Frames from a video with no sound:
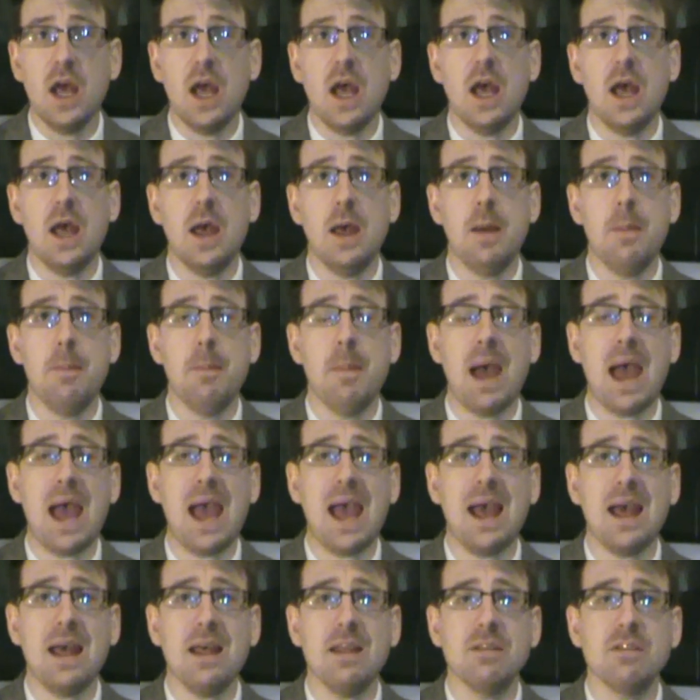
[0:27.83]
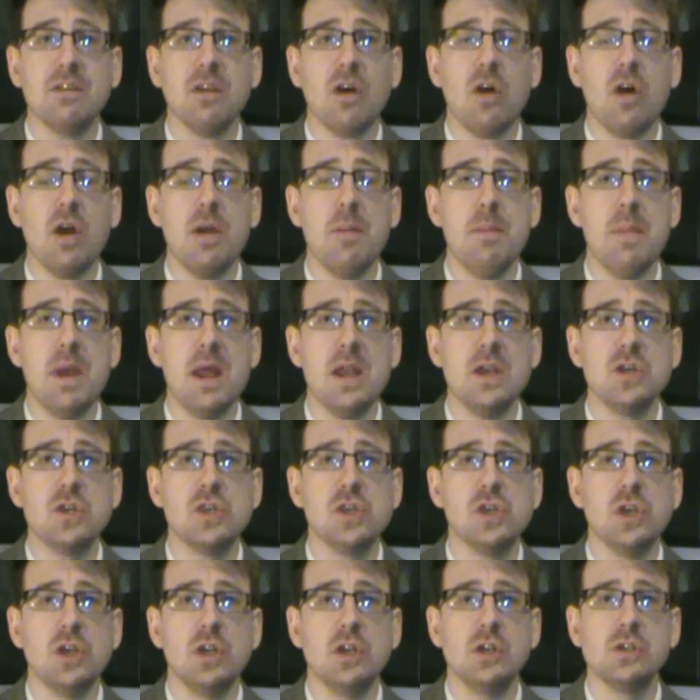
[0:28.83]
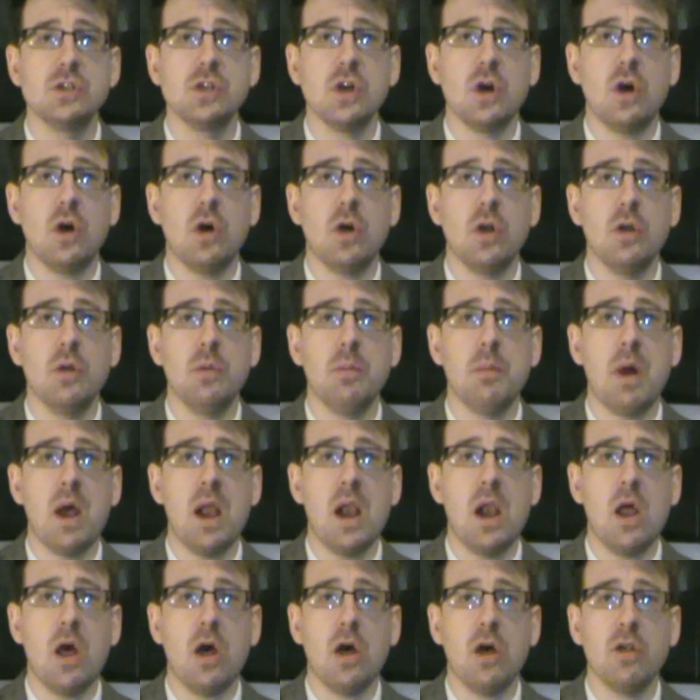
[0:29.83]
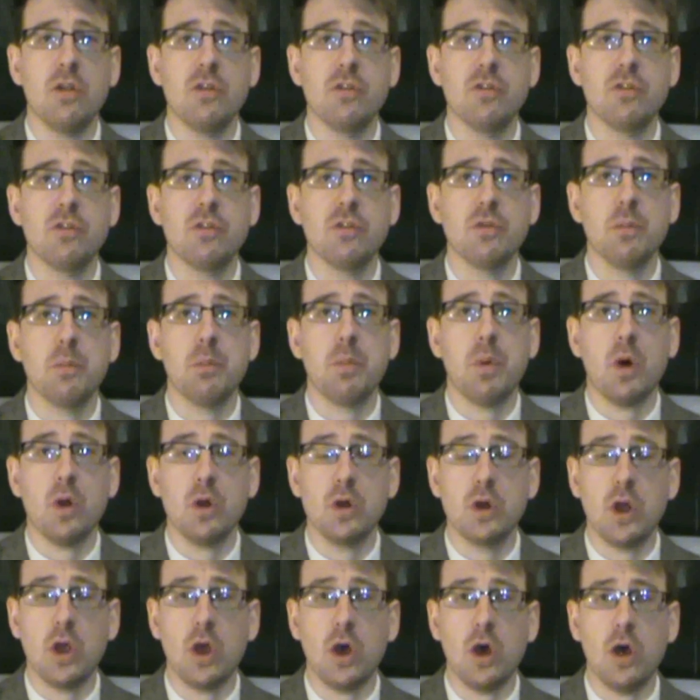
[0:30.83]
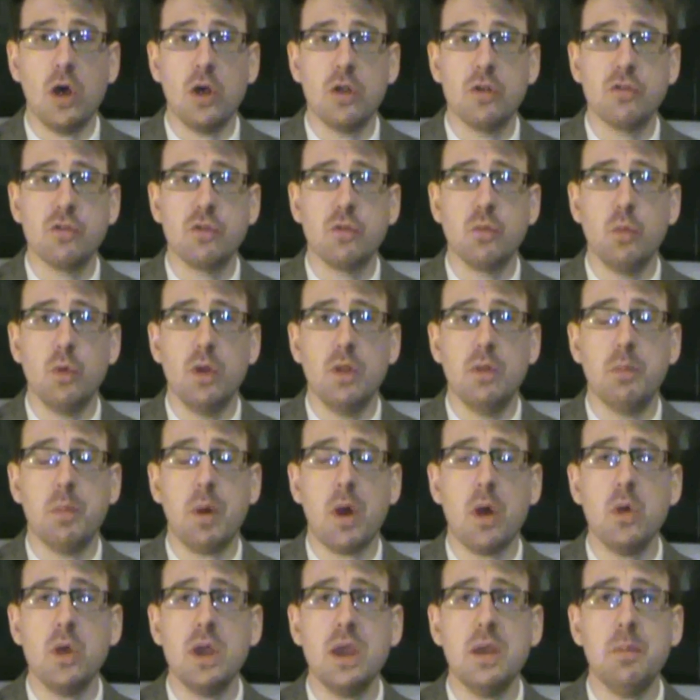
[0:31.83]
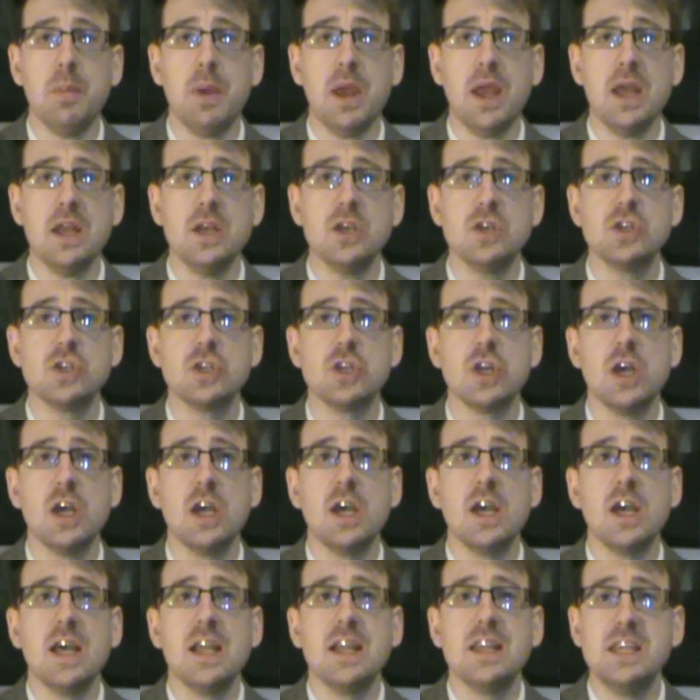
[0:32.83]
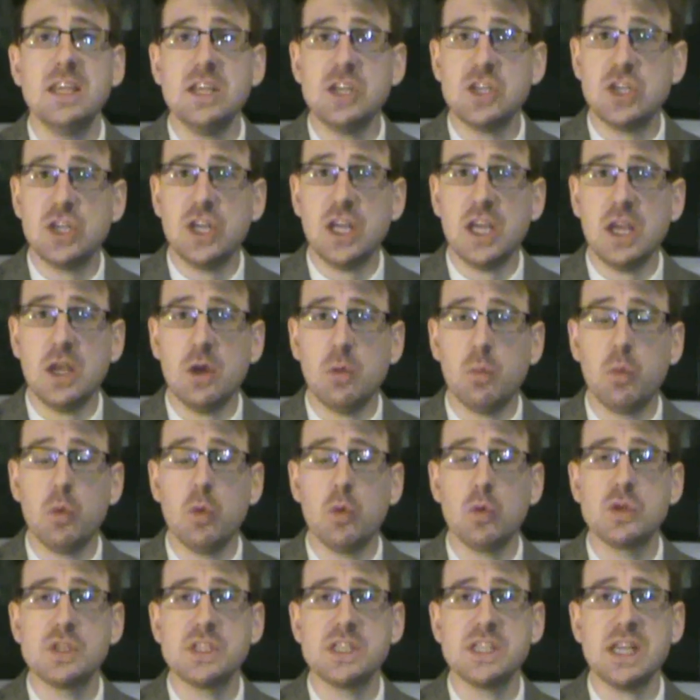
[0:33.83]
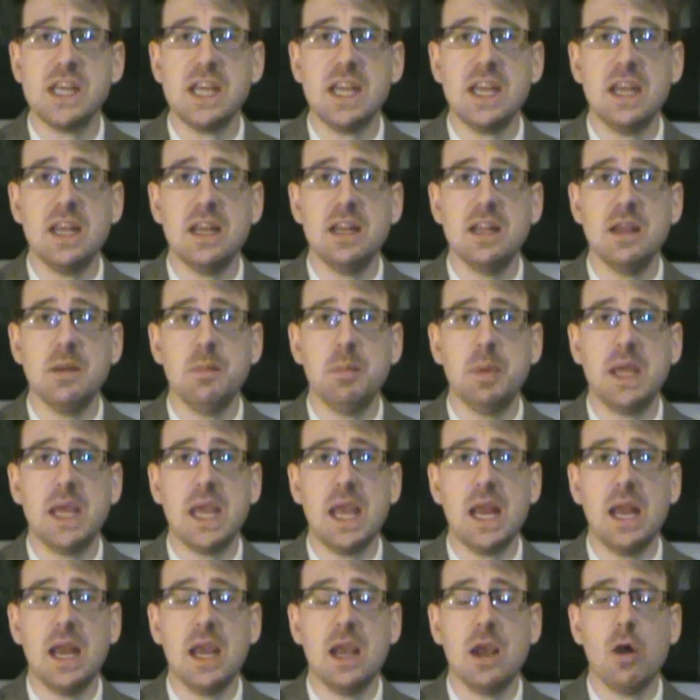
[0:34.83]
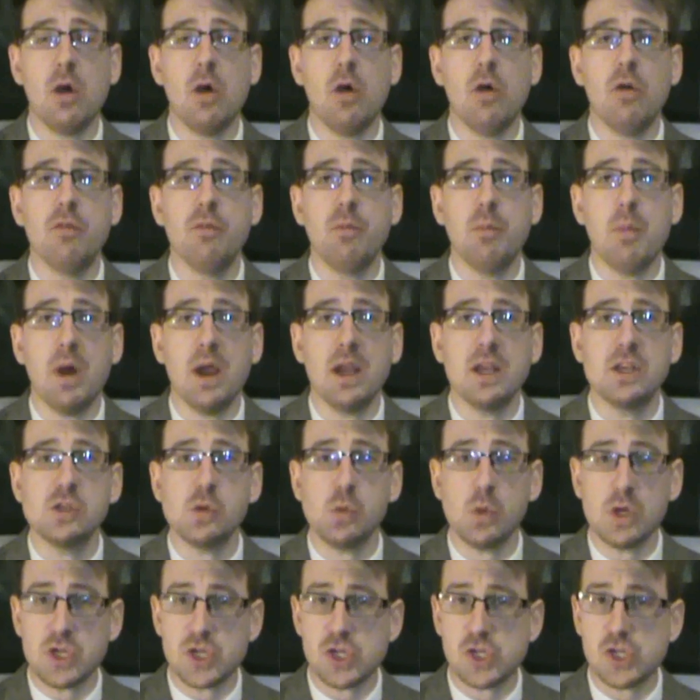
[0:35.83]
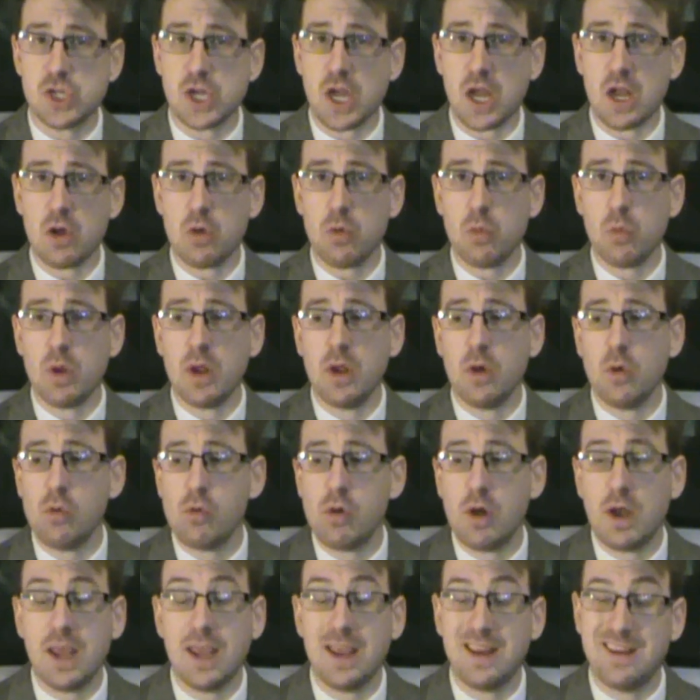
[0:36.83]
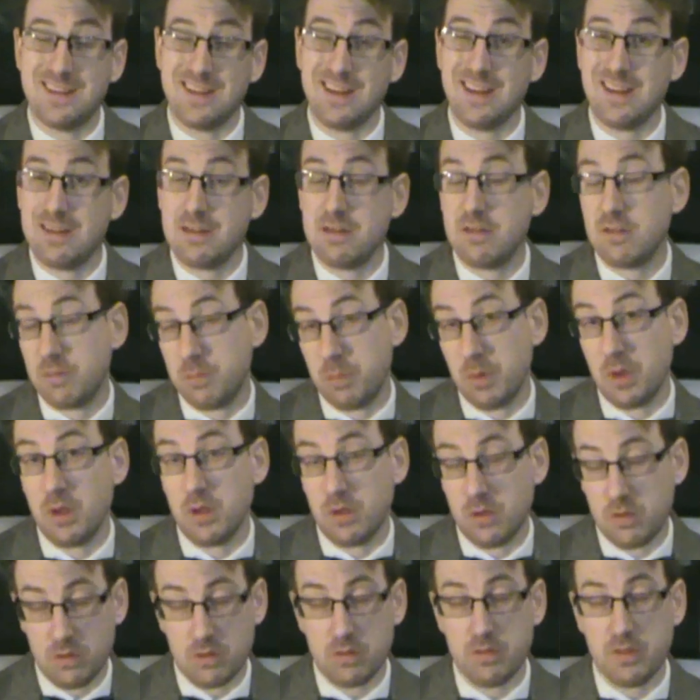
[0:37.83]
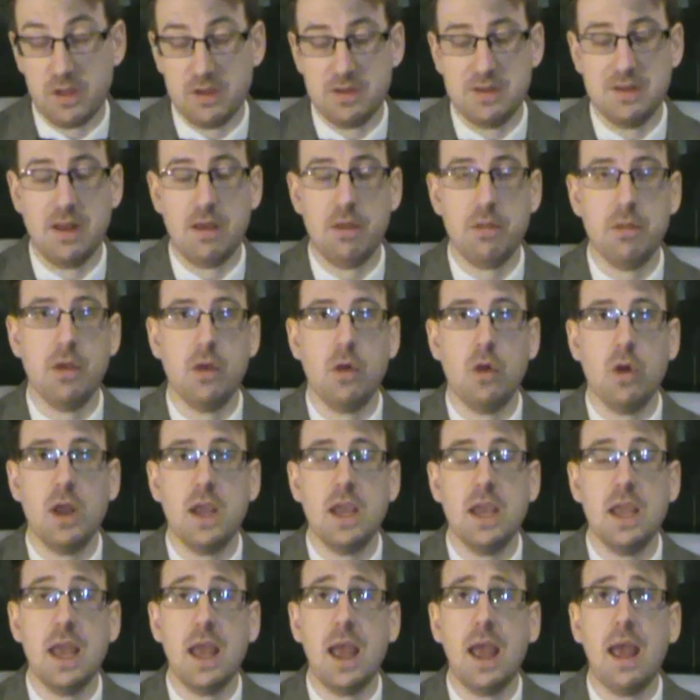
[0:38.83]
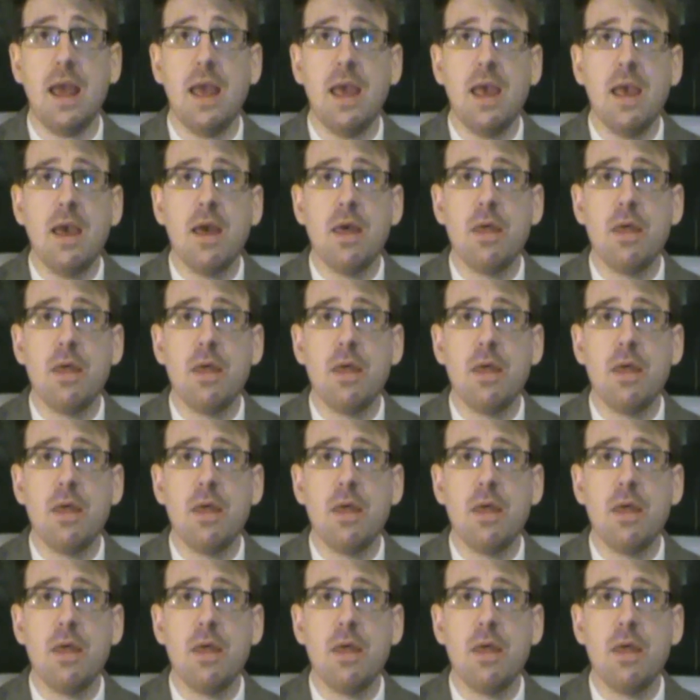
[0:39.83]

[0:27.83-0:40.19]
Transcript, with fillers: Um, as I mentioned on my last podcast with PokePidge, this year we'll see the beginning of my Twitch channel. It already exists, but there's nothing on it yet.